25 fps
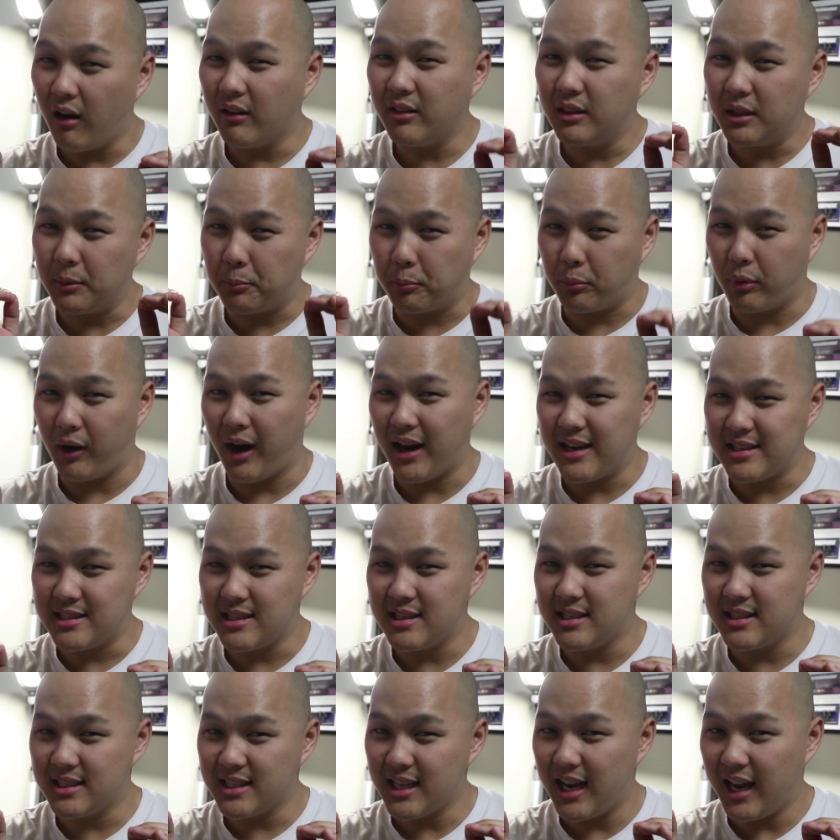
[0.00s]
on the
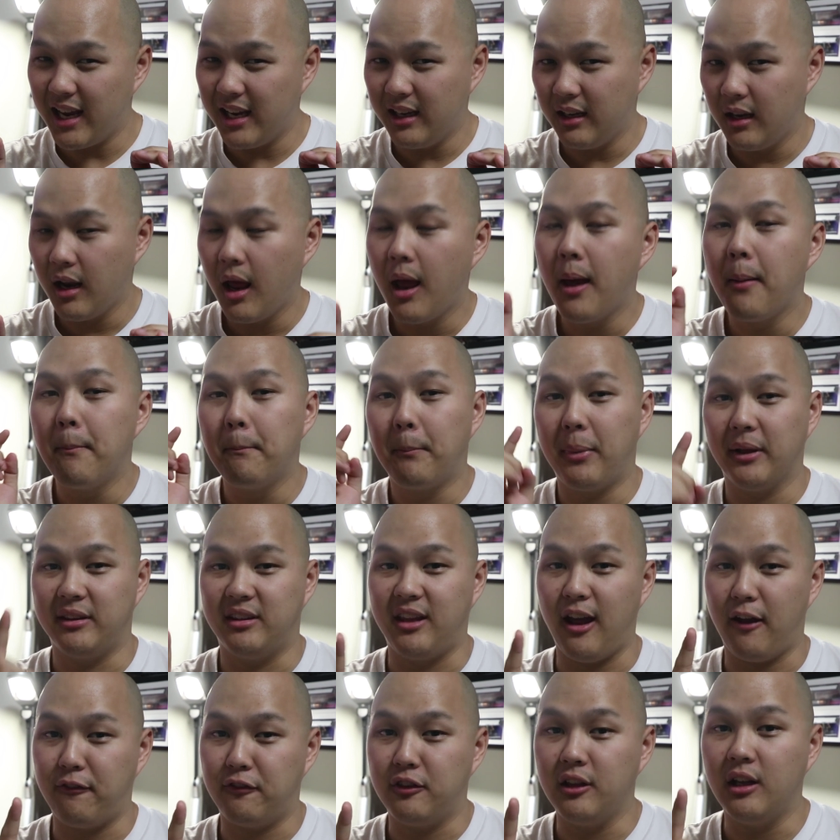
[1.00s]
pricey side,
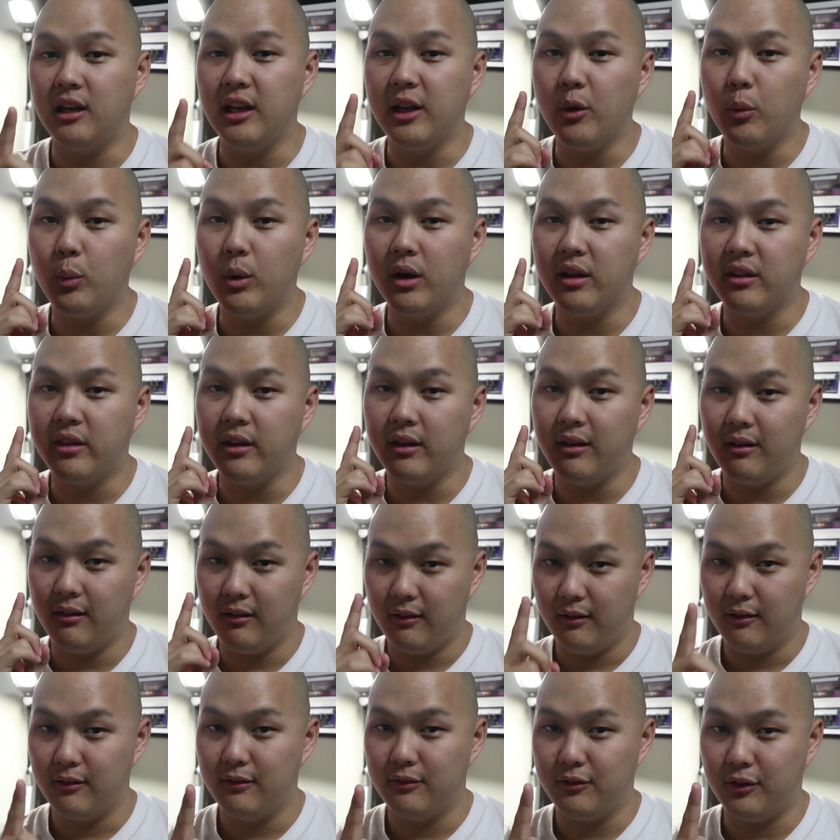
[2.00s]
but definitely worth it
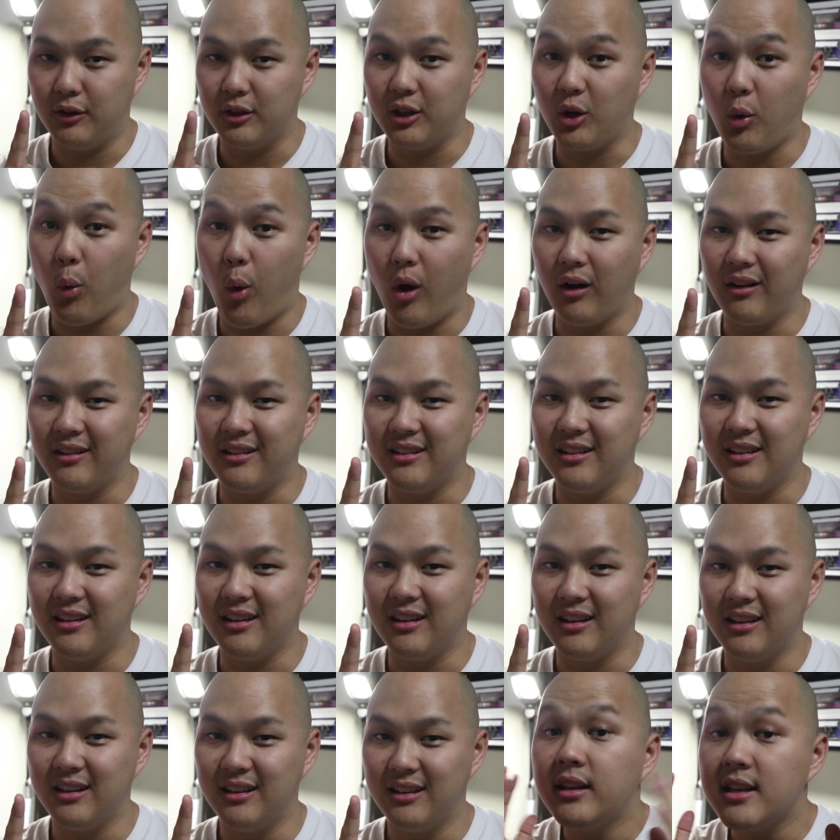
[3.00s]
for the
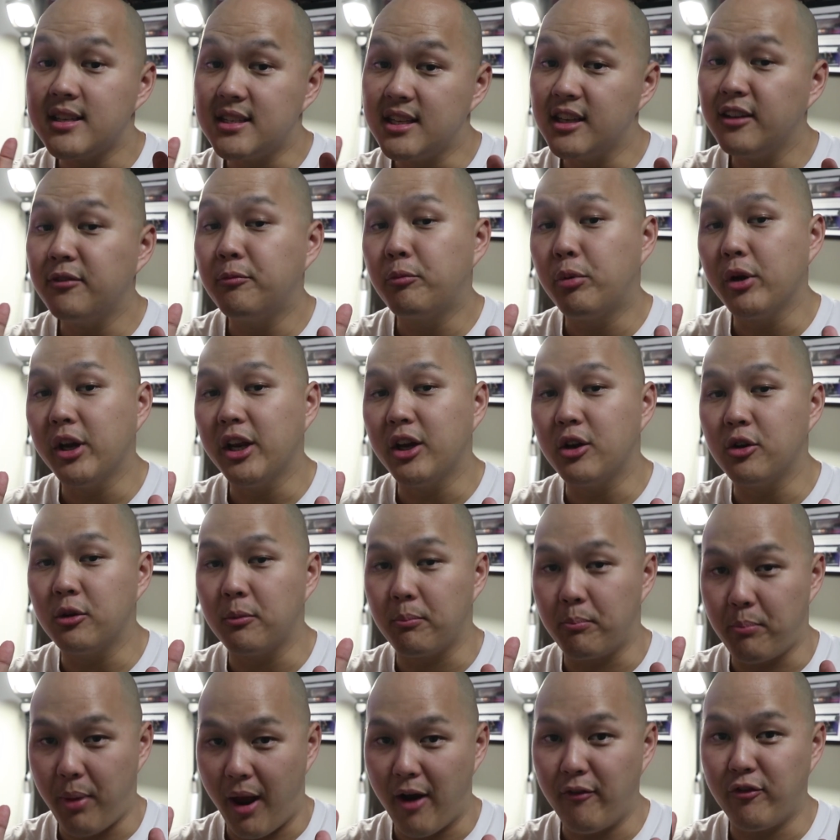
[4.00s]
quality. They serve pretty
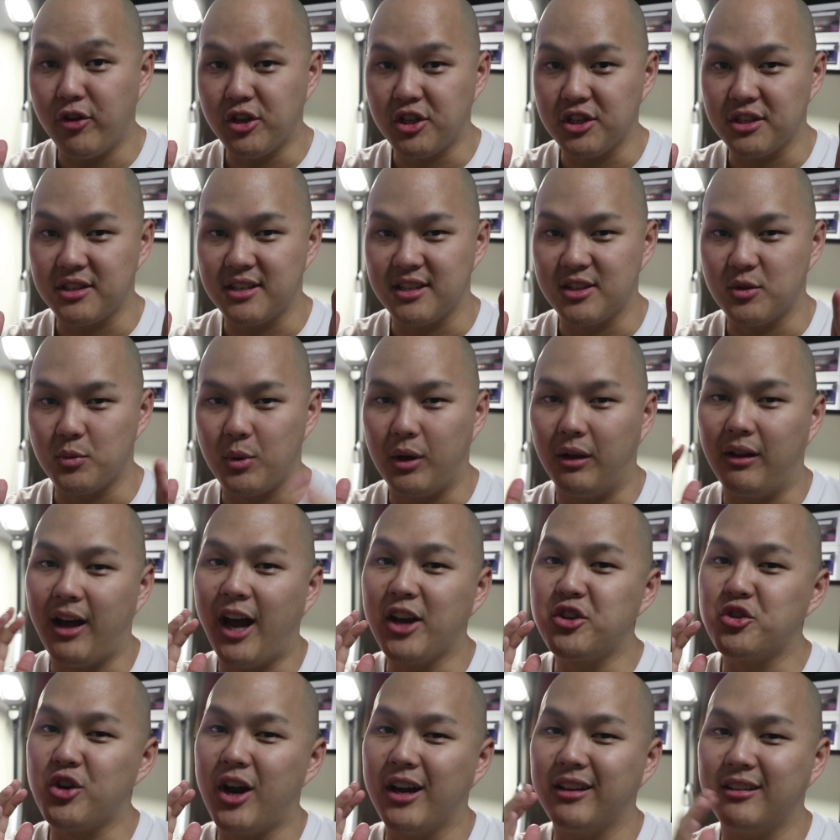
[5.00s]
good beverages as well.
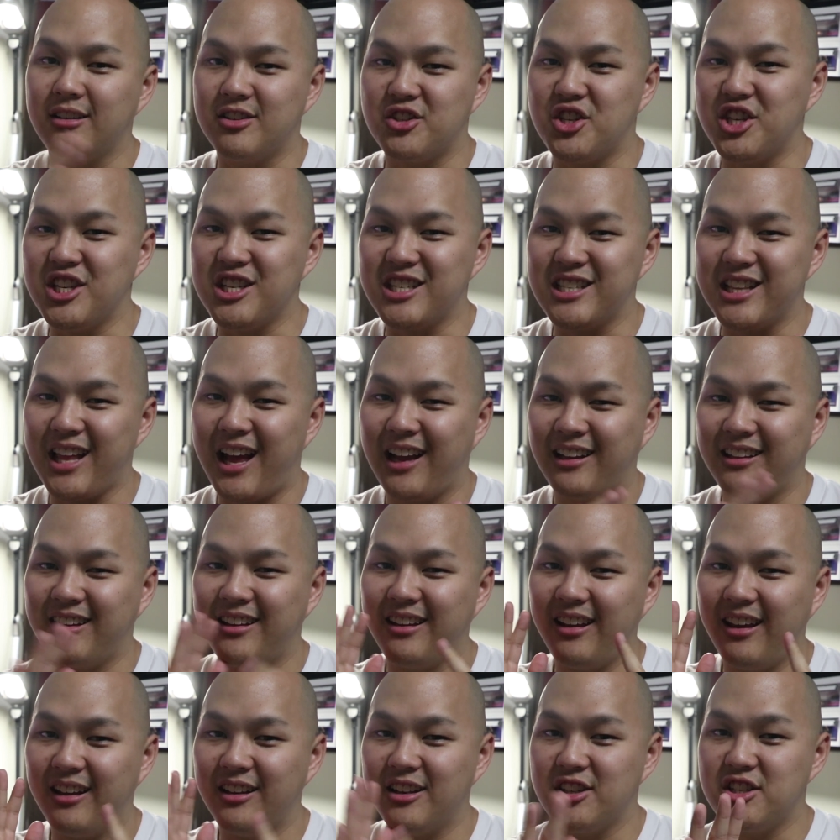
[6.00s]
I tried the cheese
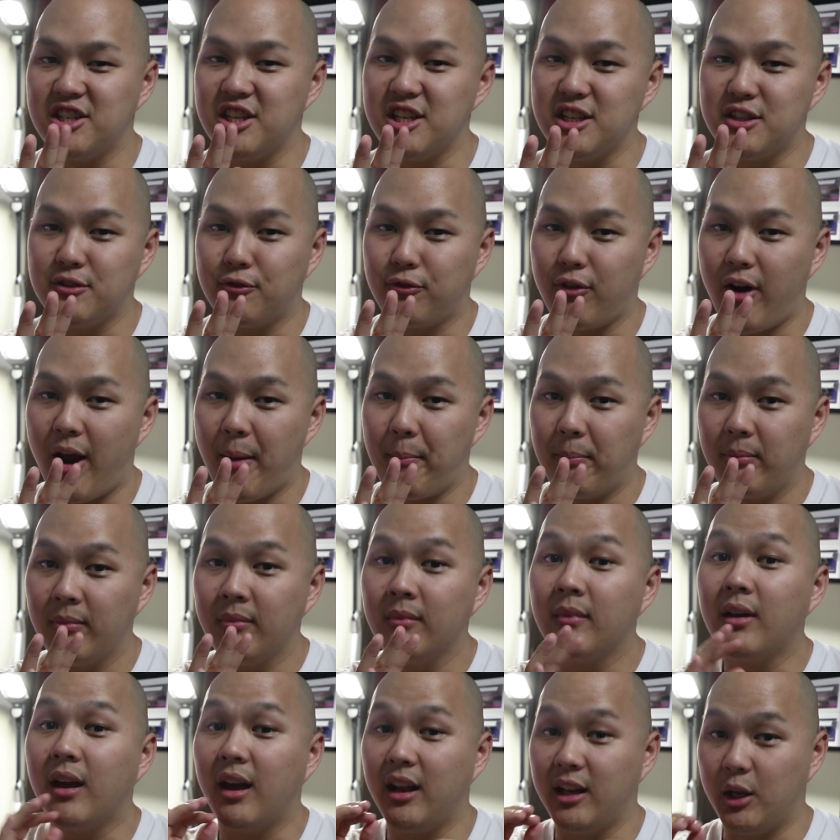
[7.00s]
latte and the cheese frap,
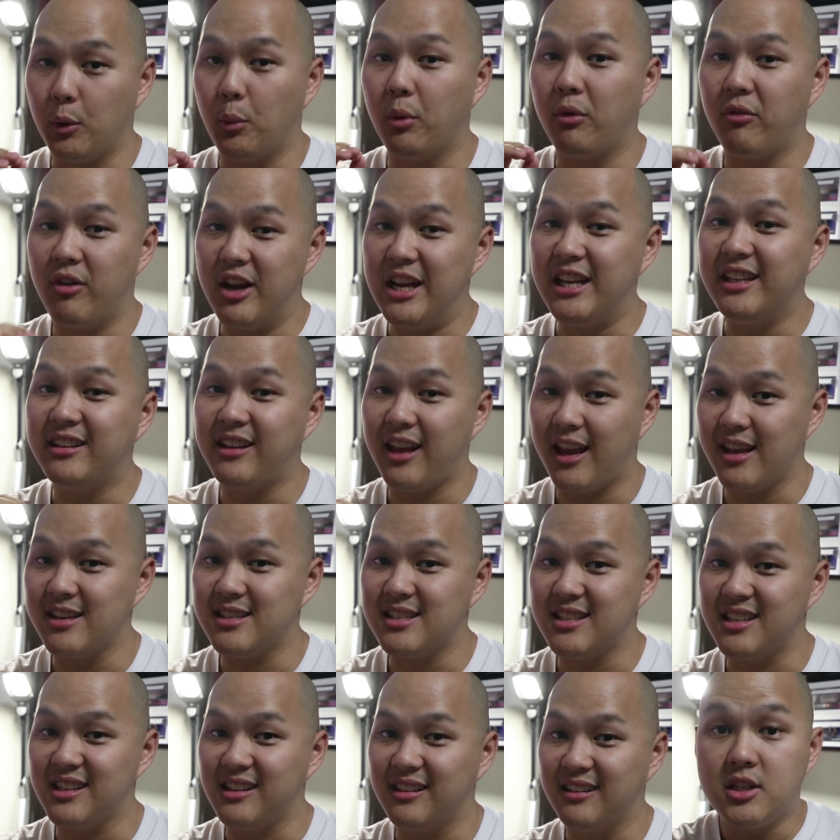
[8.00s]
and they were really
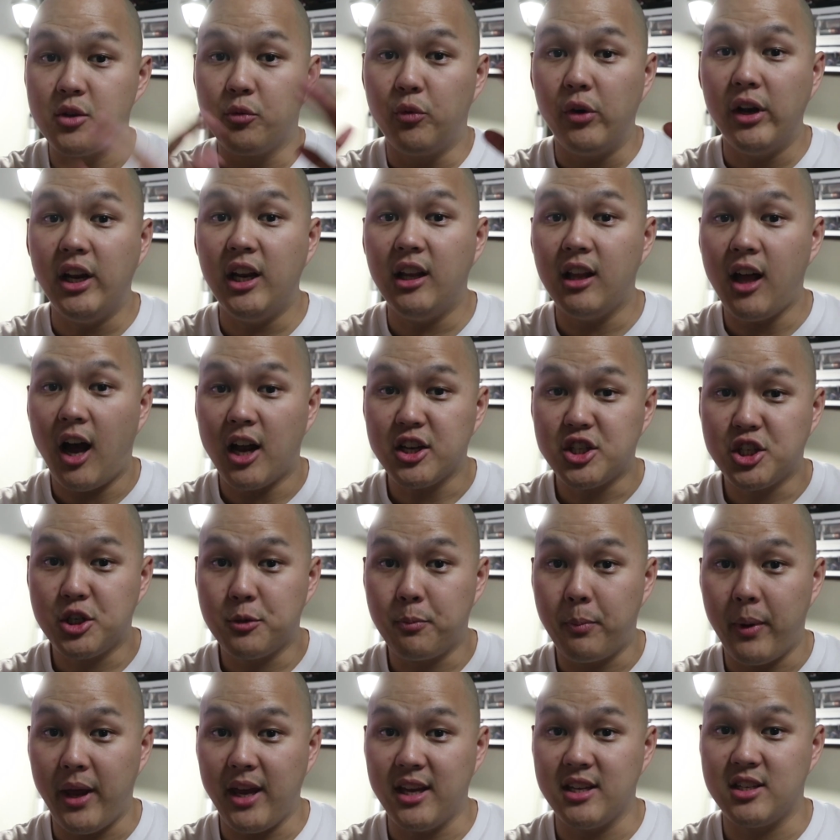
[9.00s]
tasty. It's a really
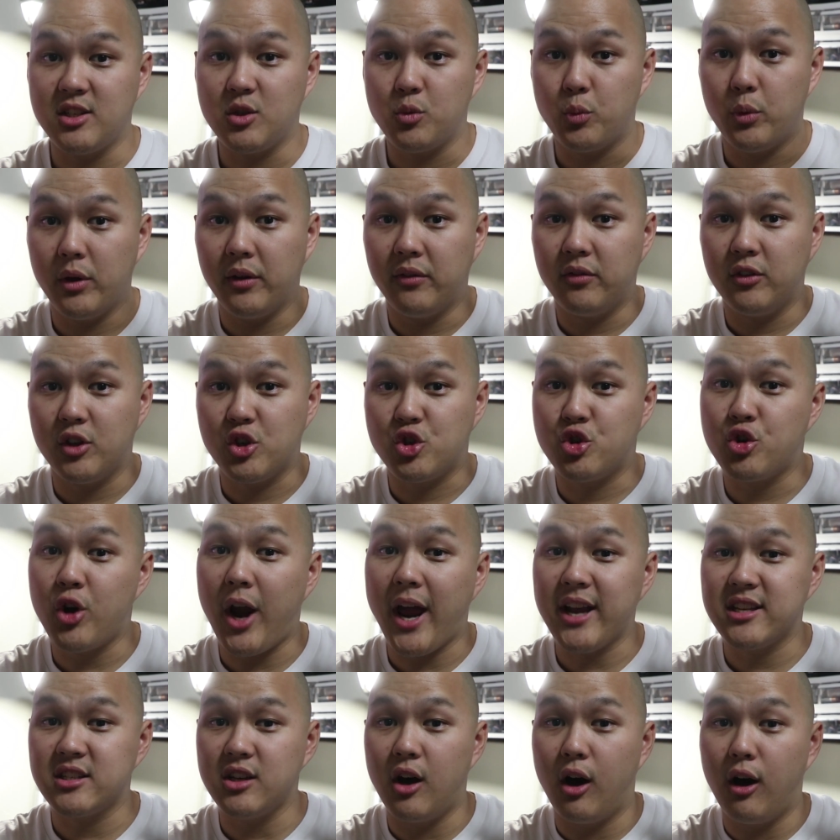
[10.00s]
large space with the
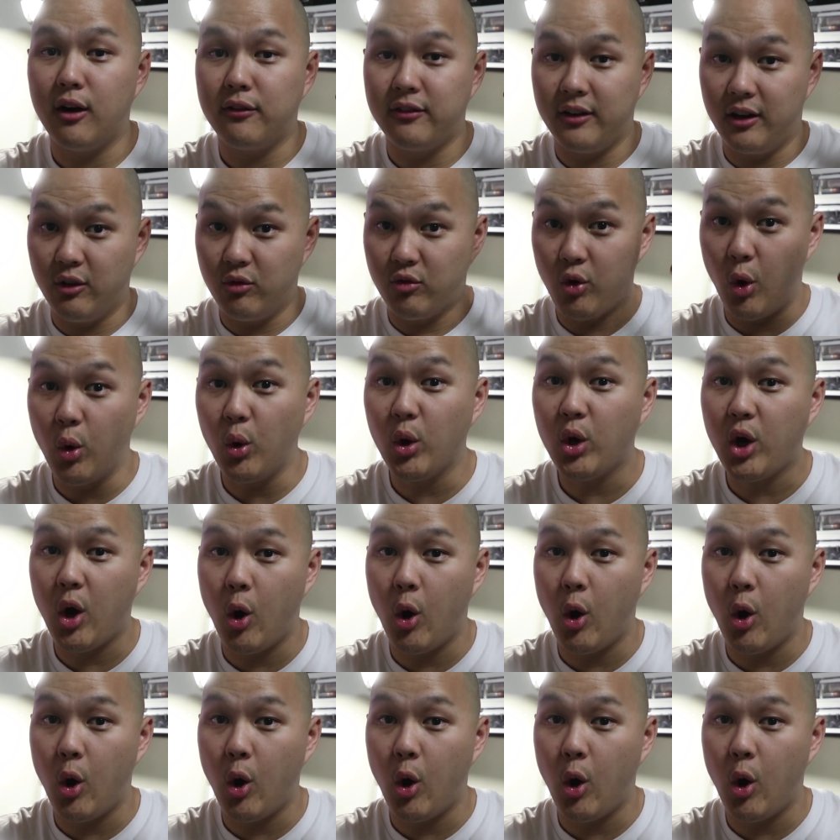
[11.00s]
tracks of a roller